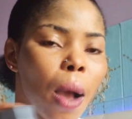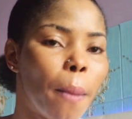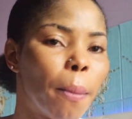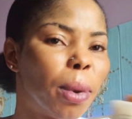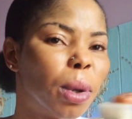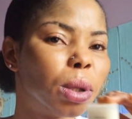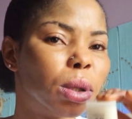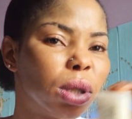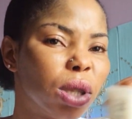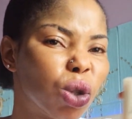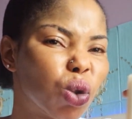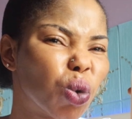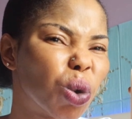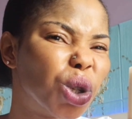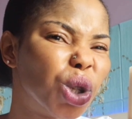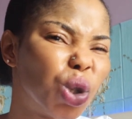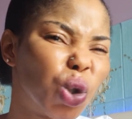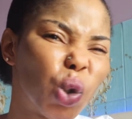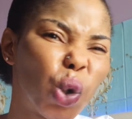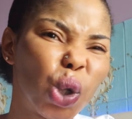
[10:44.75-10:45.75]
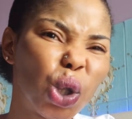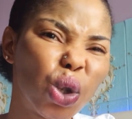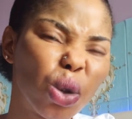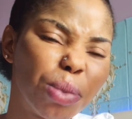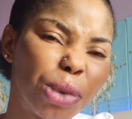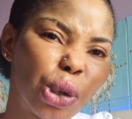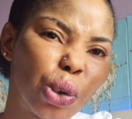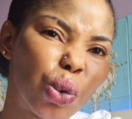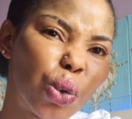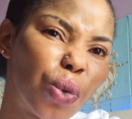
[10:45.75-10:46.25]
But this one is going to
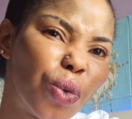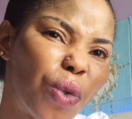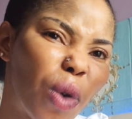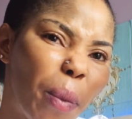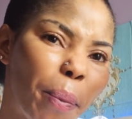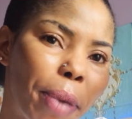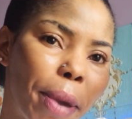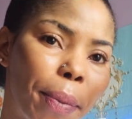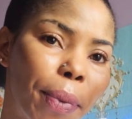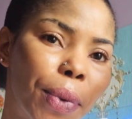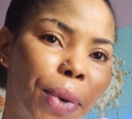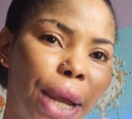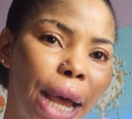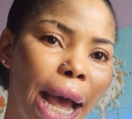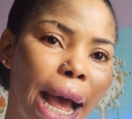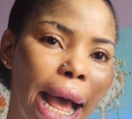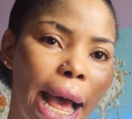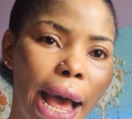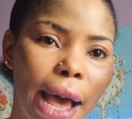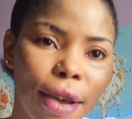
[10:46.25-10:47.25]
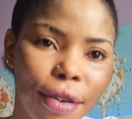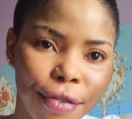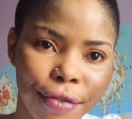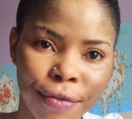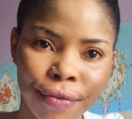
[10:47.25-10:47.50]
be good for people that have